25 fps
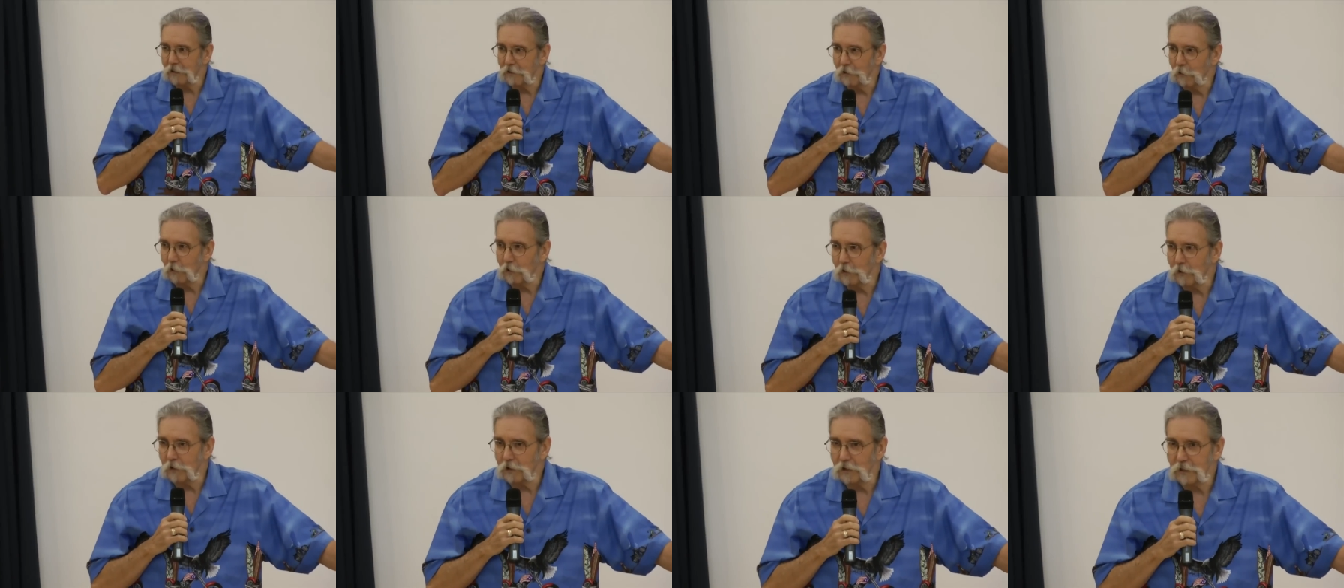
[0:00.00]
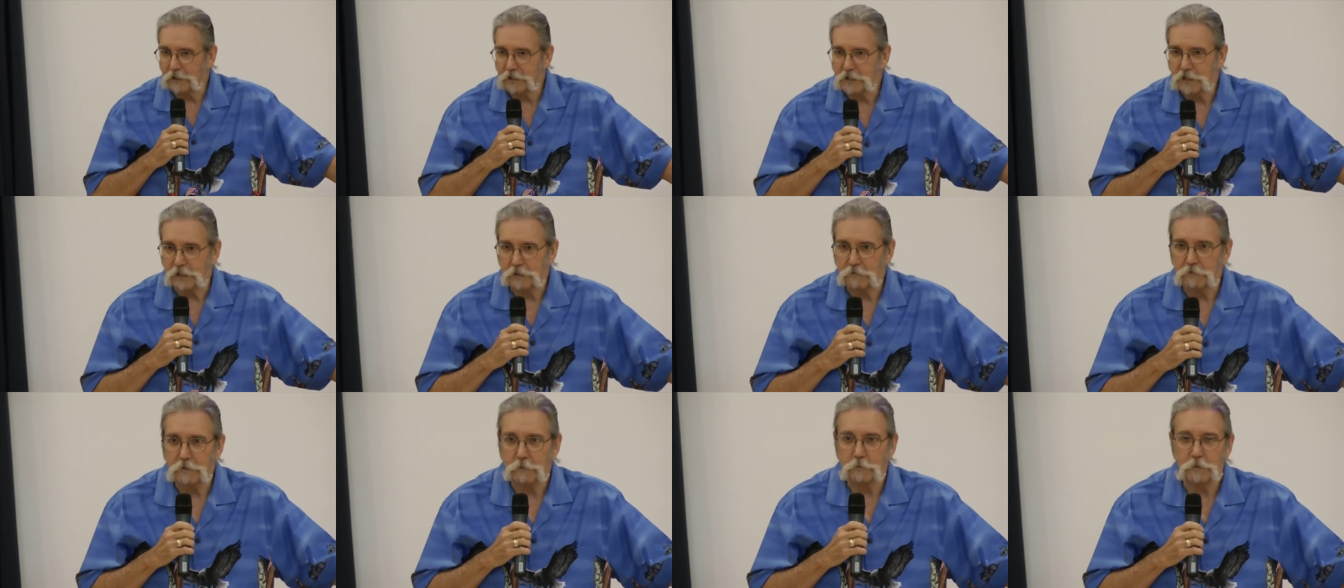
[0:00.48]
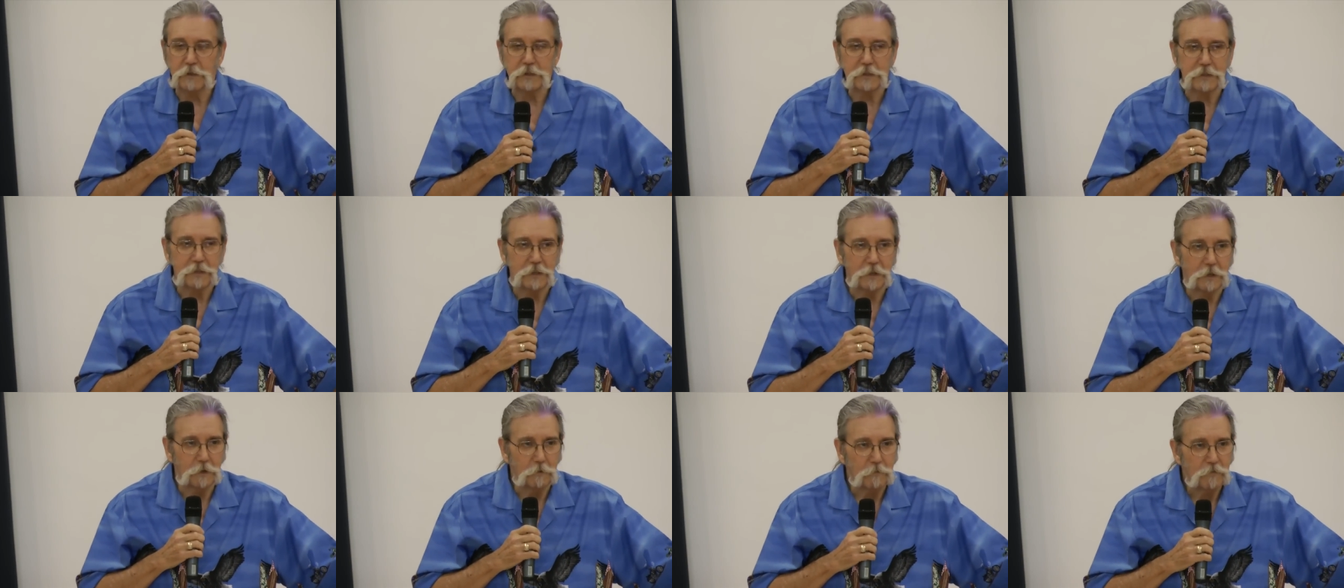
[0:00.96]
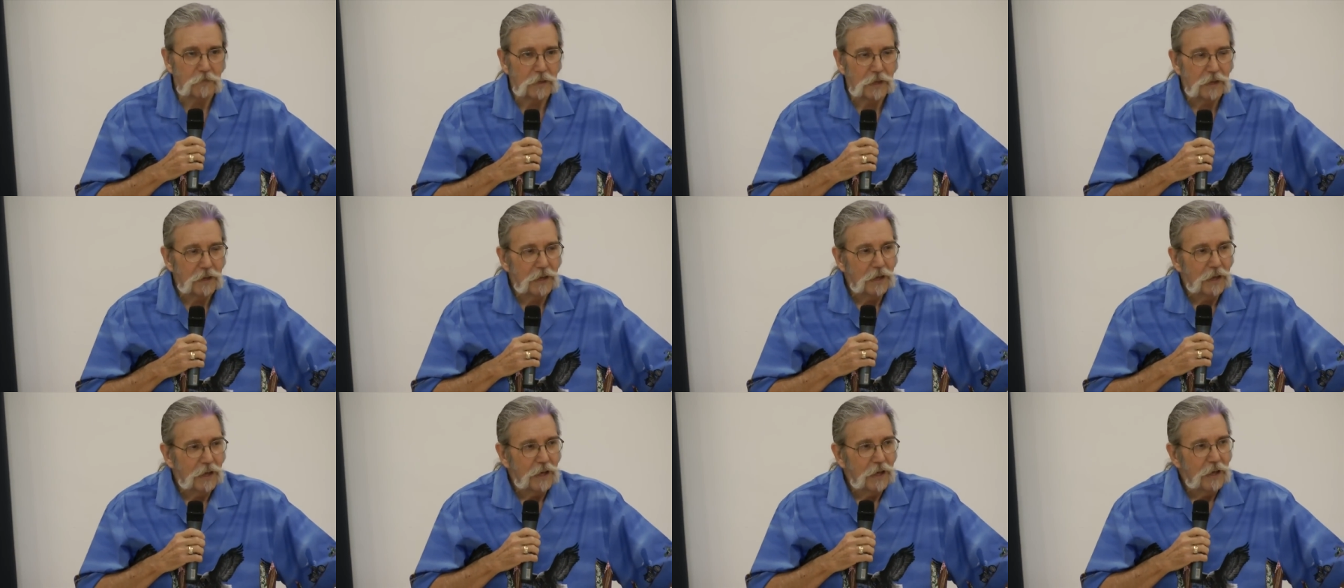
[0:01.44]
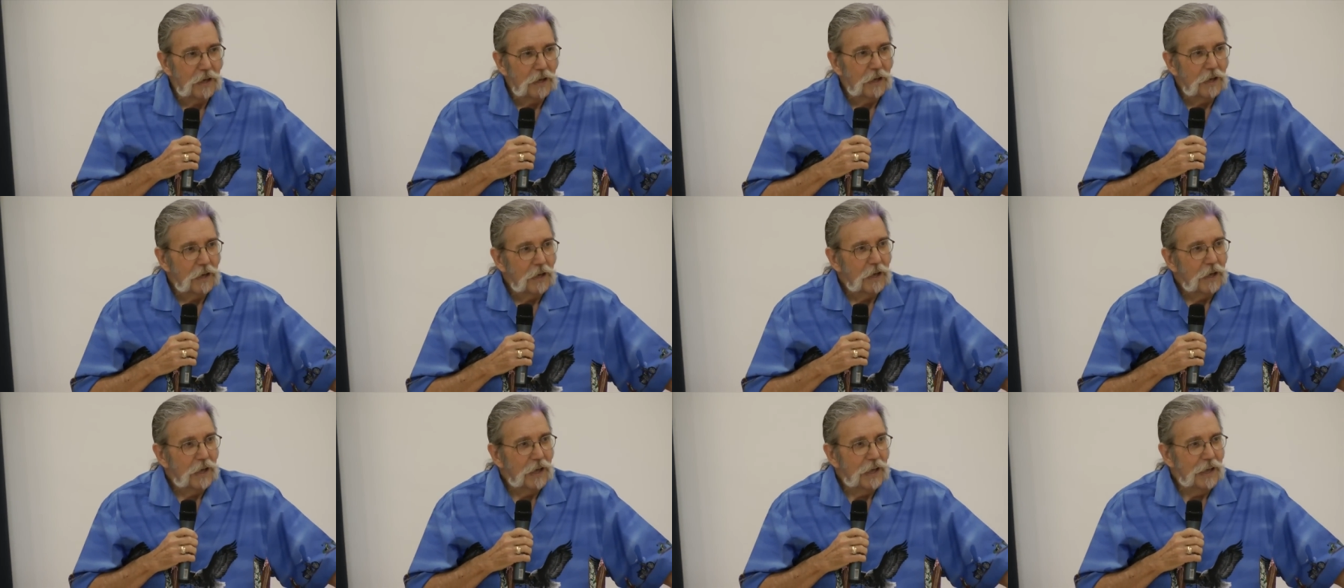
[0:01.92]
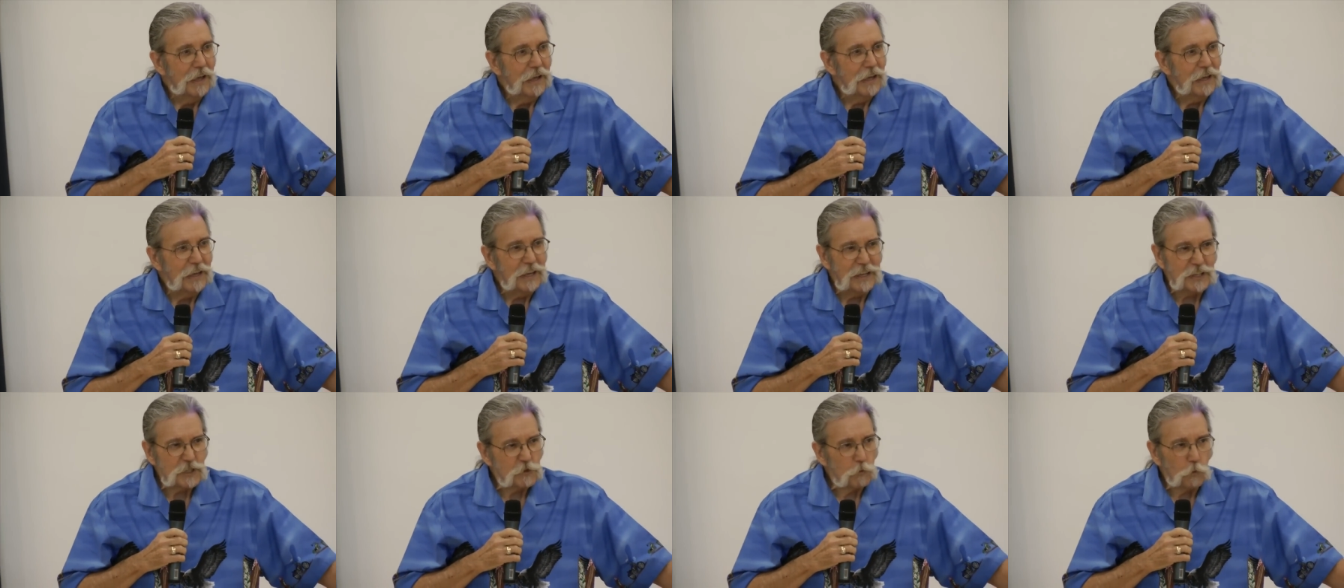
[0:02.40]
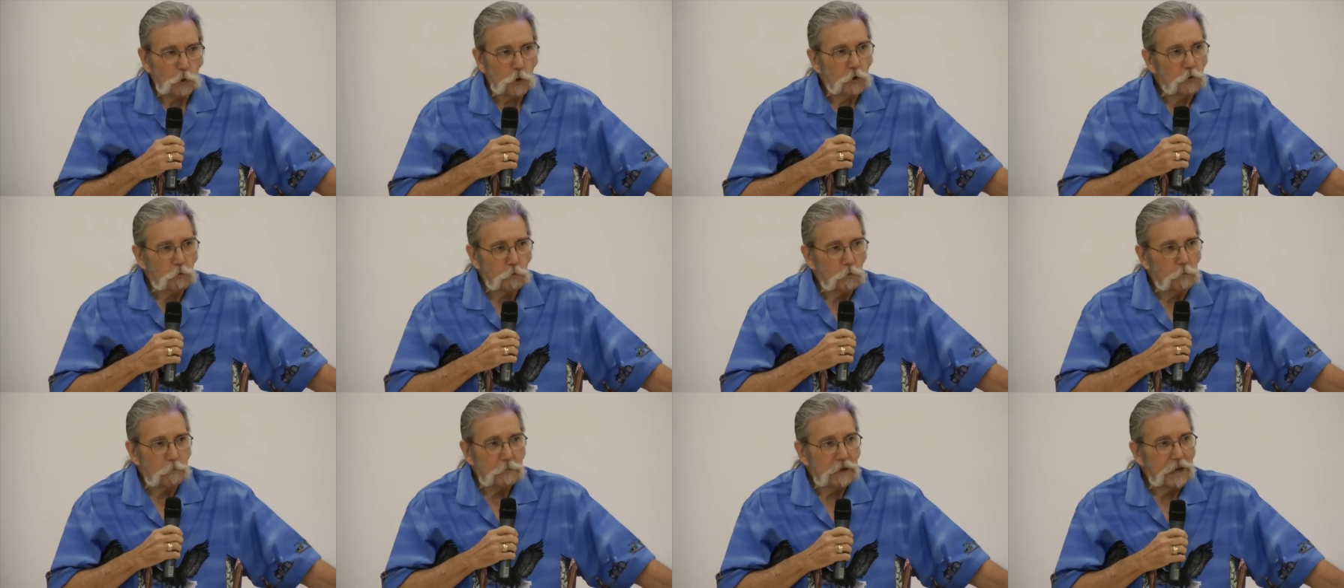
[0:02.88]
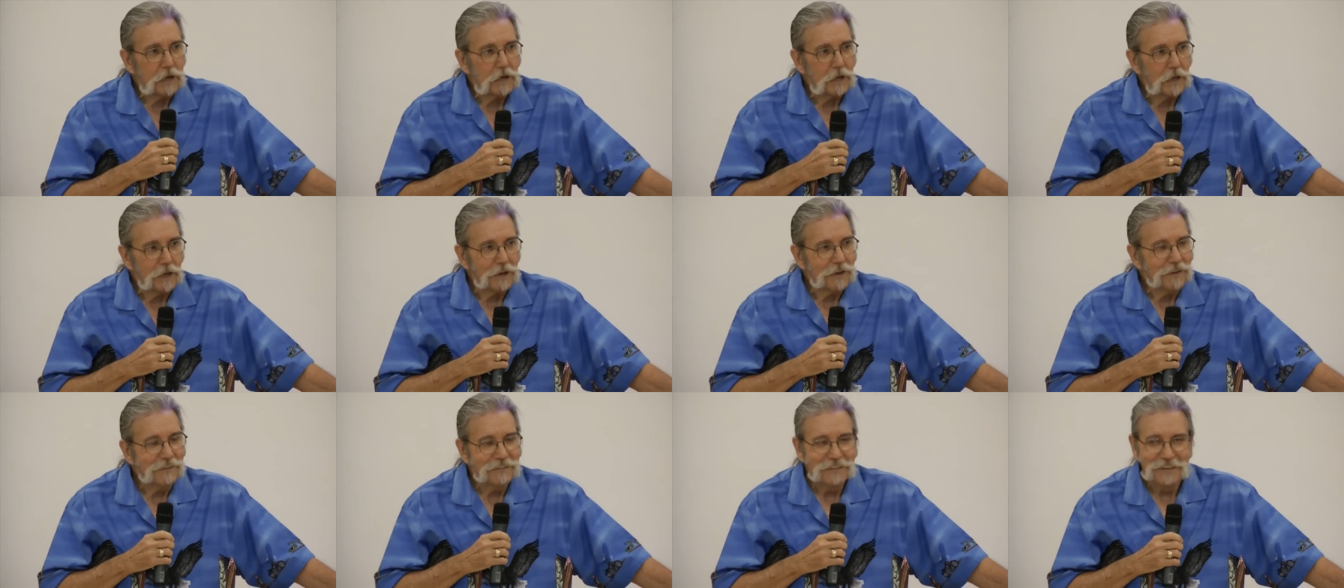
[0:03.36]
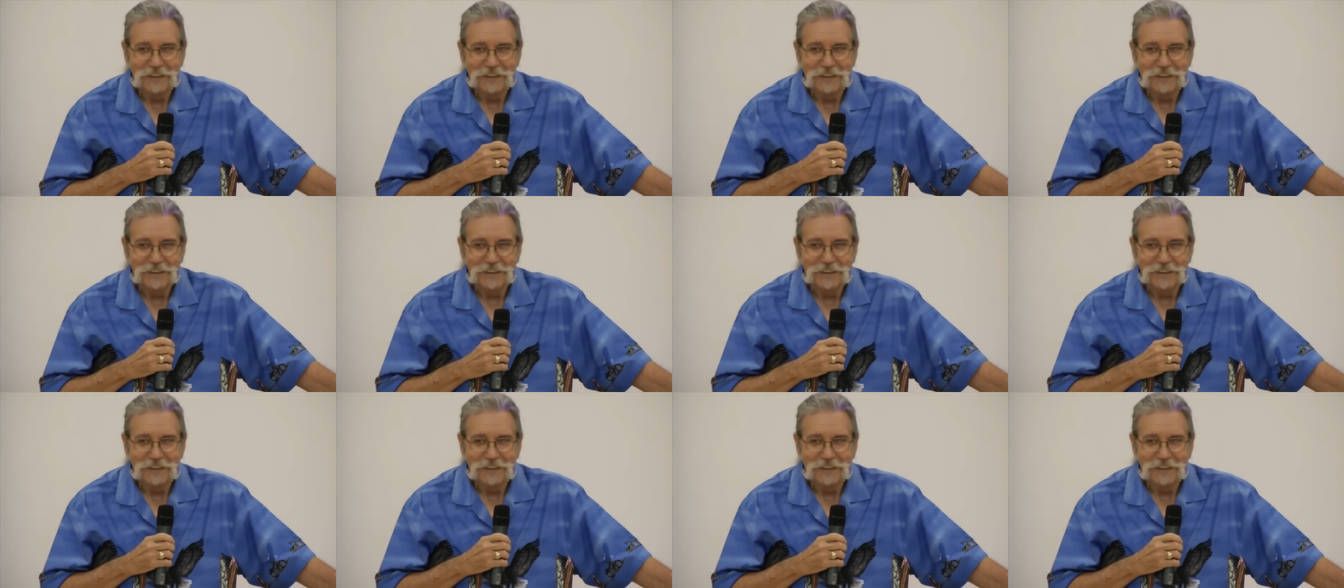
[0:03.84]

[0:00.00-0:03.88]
earlier this evening, but it's worth repeating.